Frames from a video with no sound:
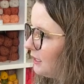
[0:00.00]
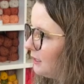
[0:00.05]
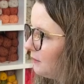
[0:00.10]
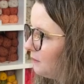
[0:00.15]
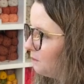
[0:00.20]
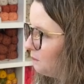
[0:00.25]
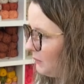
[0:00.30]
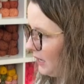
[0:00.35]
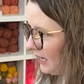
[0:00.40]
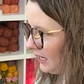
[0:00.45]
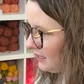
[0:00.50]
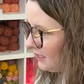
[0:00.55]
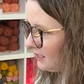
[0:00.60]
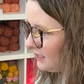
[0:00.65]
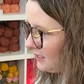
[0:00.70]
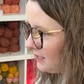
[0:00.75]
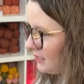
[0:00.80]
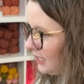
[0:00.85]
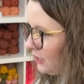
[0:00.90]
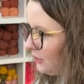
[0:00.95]

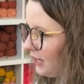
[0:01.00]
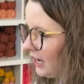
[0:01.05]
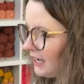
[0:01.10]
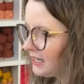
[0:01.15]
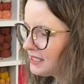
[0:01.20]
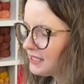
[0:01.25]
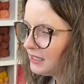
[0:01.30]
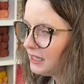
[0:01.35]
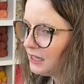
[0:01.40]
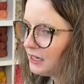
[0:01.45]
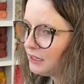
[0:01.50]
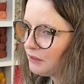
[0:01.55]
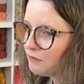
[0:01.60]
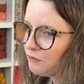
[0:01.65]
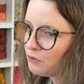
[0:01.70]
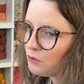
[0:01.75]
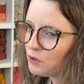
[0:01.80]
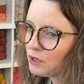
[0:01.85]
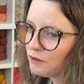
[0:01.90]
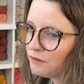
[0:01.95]
makes. They are excellent
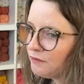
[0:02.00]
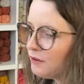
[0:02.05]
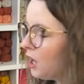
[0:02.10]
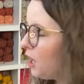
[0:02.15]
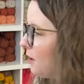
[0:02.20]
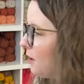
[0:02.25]
for fall